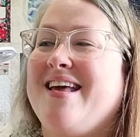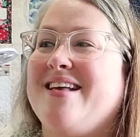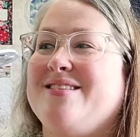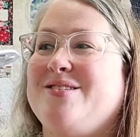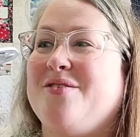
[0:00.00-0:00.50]

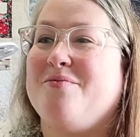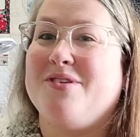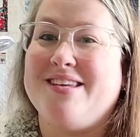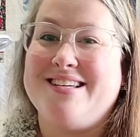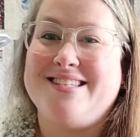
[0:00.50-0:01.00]
And so I'm
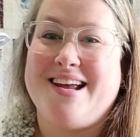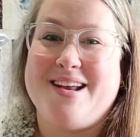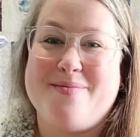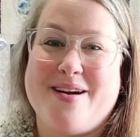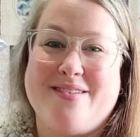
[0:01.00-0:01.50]
really
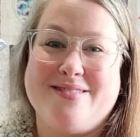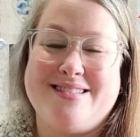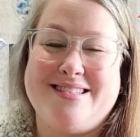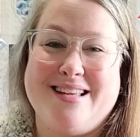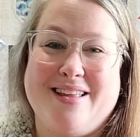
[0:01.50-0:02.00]
excited about
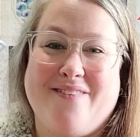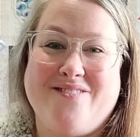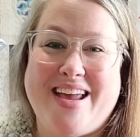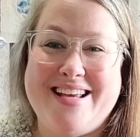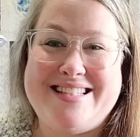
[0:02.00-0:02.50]
seeing their
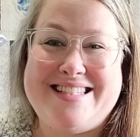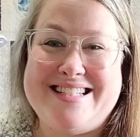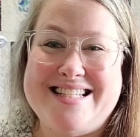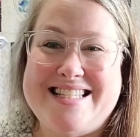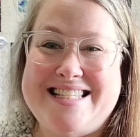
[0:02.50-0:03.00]

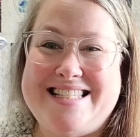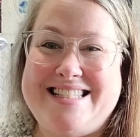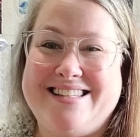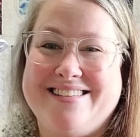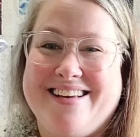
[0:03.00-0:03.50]
faces.
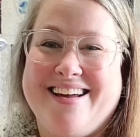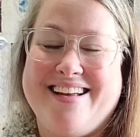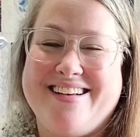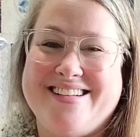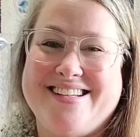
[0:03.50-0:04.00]

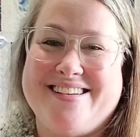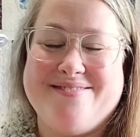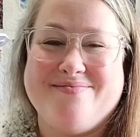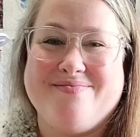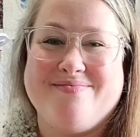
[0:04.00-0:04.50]
And
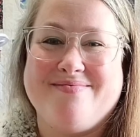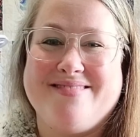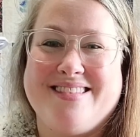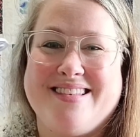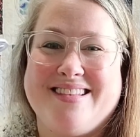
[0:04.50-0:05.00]
I
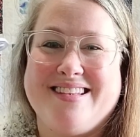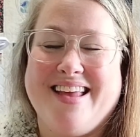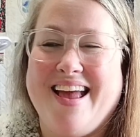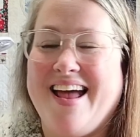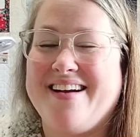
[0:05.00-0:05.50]

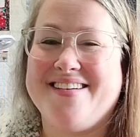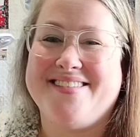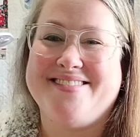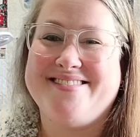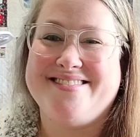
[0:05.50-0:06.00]
don't
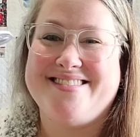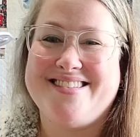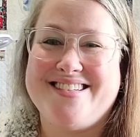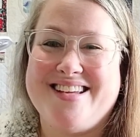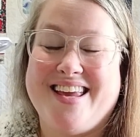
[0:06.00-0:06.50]
know.
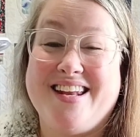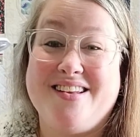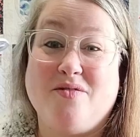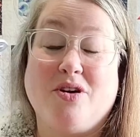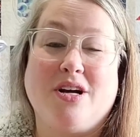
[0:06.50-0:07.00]

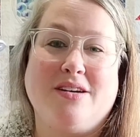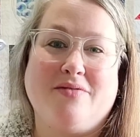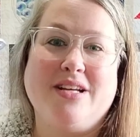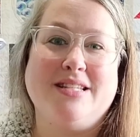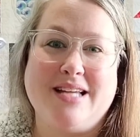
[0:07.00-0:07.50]

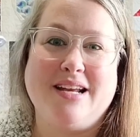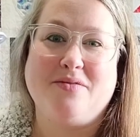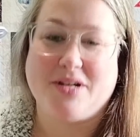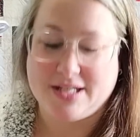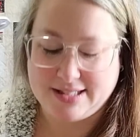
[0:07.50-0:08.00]
We
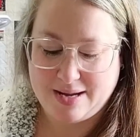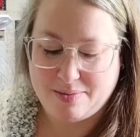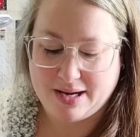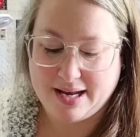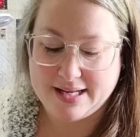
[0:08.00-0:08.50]
decided we're gonna
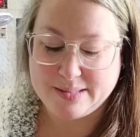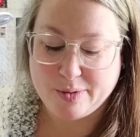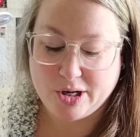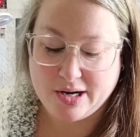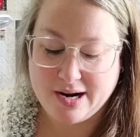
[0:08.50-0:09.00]
stop at
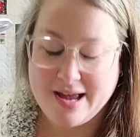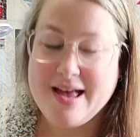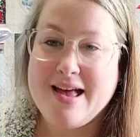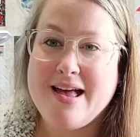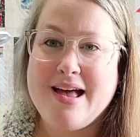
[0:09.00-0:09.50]
Gettysburg
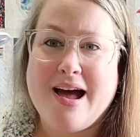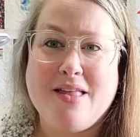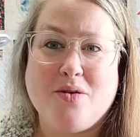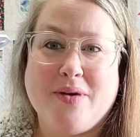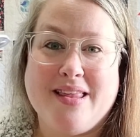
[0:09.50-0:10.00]

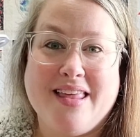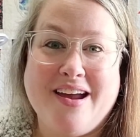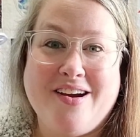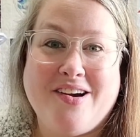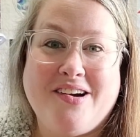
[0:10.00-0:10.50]
on the way
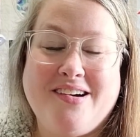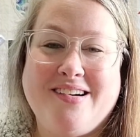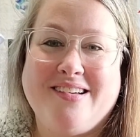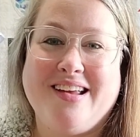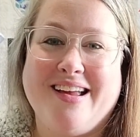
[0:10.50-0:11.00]
there
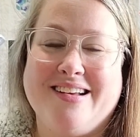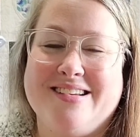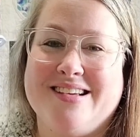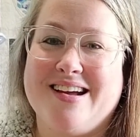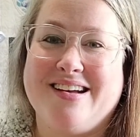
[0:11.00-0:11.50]

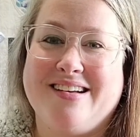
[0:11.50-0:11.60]
and